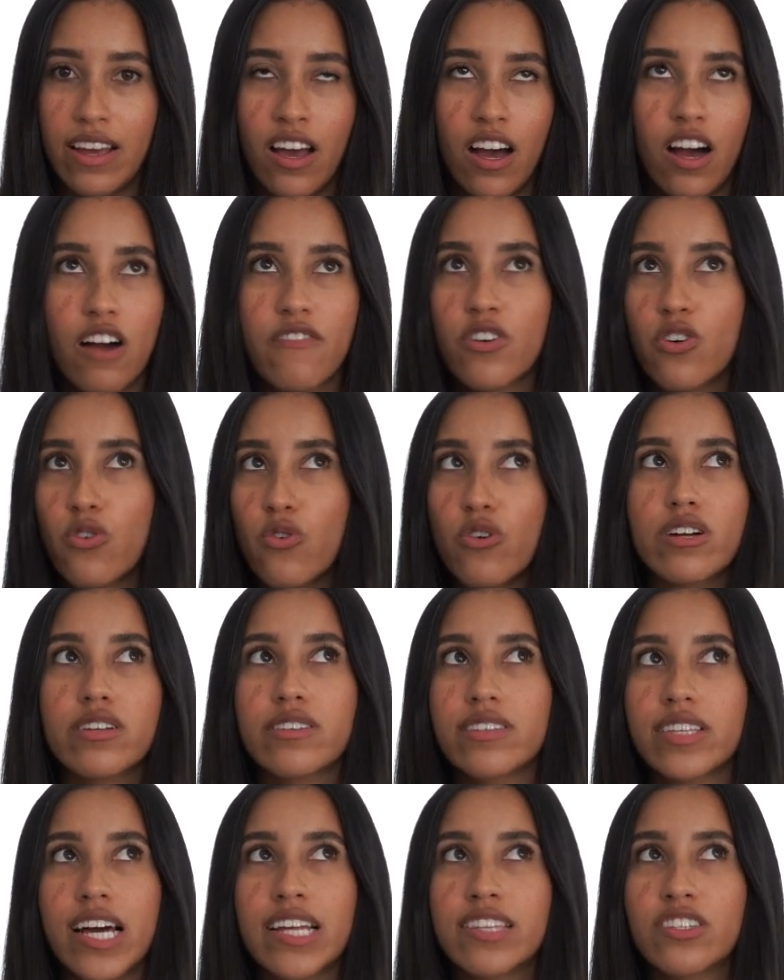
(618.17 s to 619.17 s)
Of course,
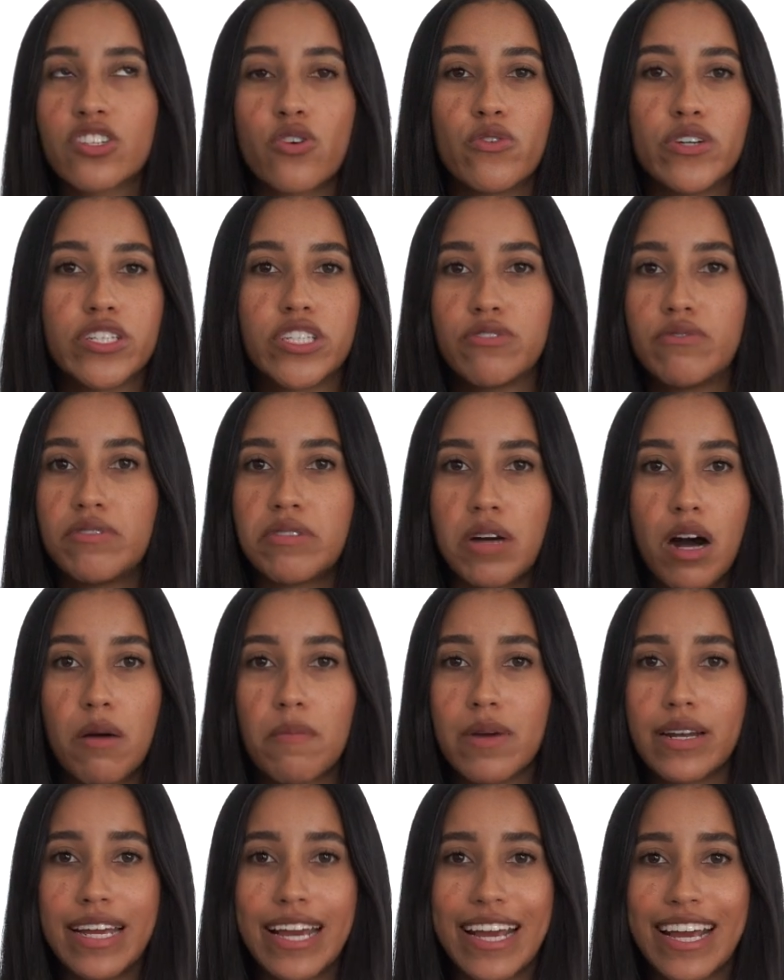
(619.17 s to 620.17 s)
that's going to
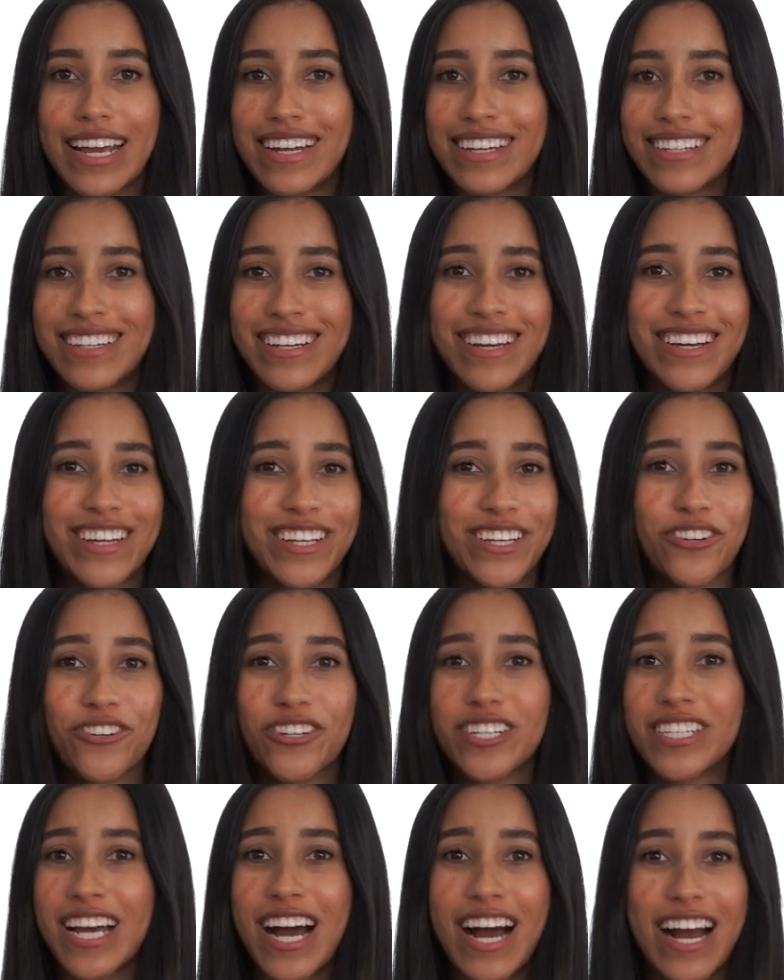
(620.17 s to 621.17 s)
dominate your
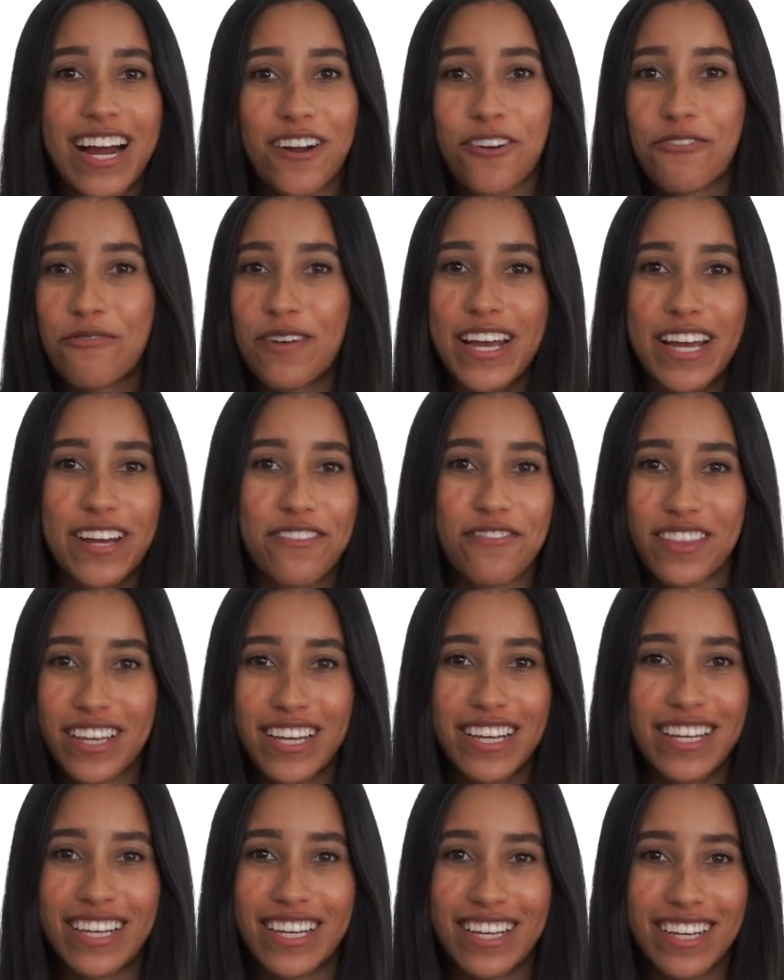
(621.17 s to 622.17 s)
entire way of
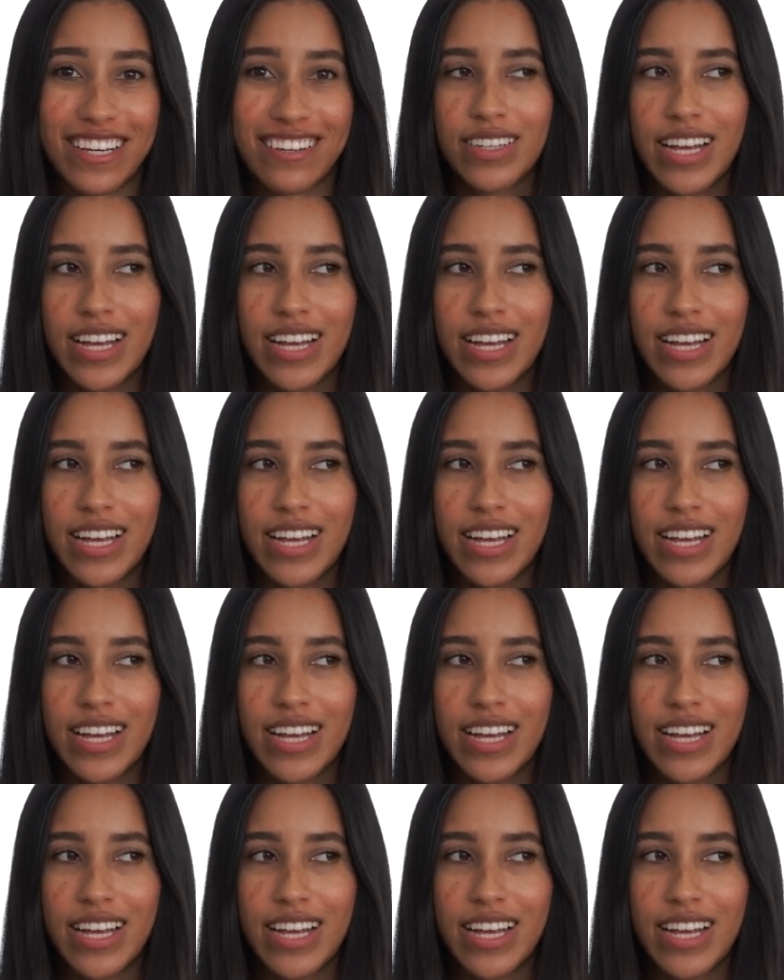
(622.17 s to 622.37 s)
thinking.